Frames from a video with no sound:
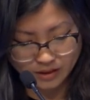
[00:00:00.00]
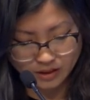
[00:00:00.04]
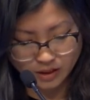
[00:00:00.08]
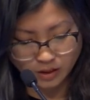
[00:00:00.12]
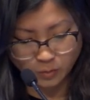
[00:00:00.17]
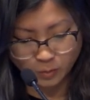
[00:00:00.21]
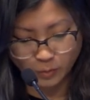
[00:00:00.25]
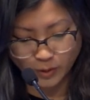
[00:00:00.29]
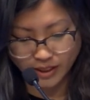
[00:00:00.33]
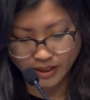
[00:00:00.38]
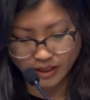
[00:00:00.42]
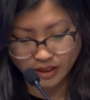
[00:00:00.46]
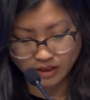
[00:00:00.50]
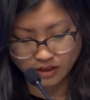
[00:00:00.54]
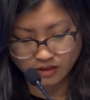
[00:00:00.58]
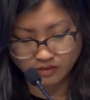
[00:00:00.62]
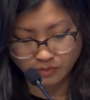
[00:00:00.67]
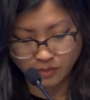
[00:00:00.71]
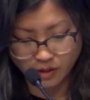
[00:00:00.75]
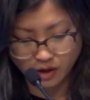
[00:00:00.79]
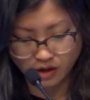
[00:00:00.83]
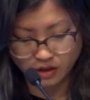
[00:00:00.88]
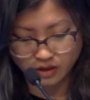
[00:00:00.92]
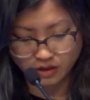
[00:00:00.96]
The breaking
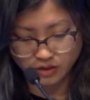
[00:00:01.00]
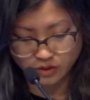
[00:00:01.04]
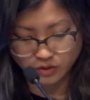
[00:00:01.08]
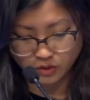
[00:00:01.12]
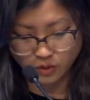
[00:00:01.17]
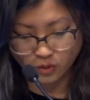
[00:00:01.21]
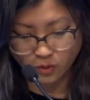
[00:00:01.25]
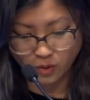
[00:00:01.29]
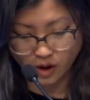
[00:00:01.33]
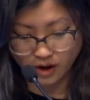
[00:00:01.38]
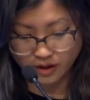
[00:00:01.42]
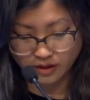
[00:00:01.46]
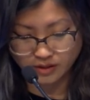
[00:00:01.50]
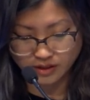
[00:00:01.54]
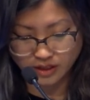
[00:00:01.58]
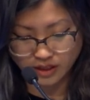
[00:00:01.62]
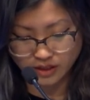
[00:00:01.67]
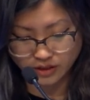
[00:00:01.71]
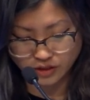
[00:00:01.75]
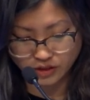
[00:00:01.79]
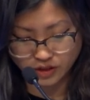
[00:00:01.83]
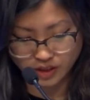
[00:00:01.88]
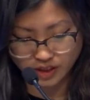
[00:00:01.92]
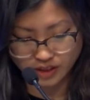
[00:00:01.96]
of bonds requires
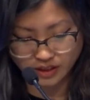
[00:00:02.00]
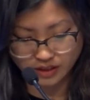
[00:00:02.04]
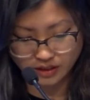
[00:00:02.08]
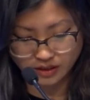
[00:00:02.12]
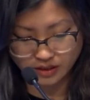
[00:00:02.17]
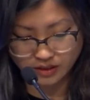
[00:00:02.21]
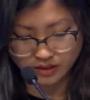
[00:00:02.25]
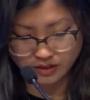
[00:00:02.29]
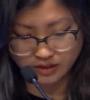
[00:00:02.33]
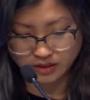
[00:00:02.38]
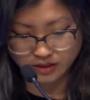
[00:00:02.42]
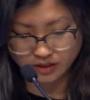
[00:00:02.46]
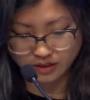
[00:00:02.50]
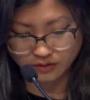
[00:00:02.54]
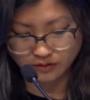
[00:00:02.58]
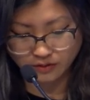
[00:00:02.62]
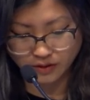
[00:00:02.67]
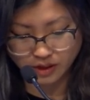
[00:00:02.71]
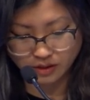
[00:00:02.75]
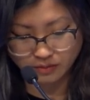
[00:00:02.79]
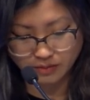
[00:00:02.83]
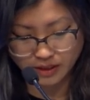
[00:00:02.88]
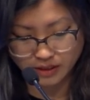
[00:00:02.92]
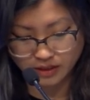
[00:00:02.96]
energy. This is the
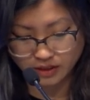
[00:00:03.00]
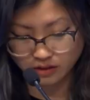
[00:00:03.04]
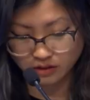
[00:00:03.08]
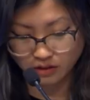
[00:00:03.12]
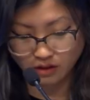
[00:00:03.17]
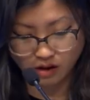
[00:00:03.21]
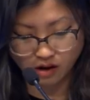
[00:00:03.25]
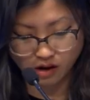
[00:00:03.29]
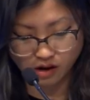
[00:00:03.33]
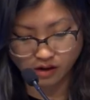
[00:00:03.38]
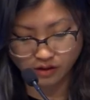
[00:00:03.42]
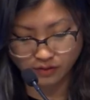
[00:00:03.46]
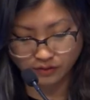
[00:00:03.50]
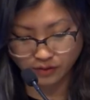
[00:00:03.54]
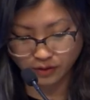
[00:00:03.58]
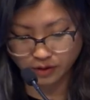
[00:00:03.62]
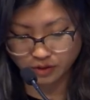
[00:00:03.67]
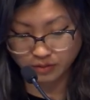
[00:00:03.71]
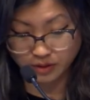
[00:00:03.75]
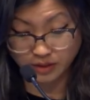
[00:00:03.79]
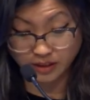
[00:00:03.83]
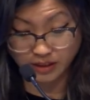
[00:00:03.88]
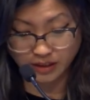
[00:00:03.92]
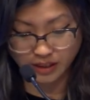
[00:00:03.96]
fundamental law of
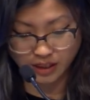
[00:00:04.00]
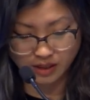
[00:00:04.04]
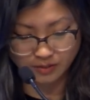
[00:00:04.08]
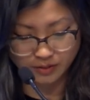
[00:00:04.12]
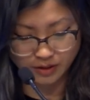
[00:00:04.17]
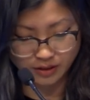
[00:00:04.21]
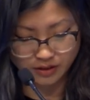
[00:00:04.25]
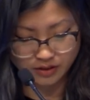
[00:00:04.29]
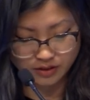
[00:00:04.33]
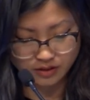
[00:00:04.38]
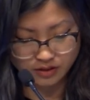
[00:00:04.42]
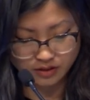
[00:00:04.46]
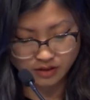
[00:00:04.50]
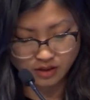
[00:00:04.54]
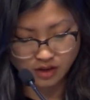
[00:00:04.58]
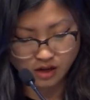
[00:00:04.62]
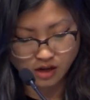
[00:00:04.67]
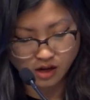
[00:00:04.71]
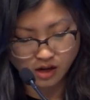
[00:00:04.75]
thermodynamics.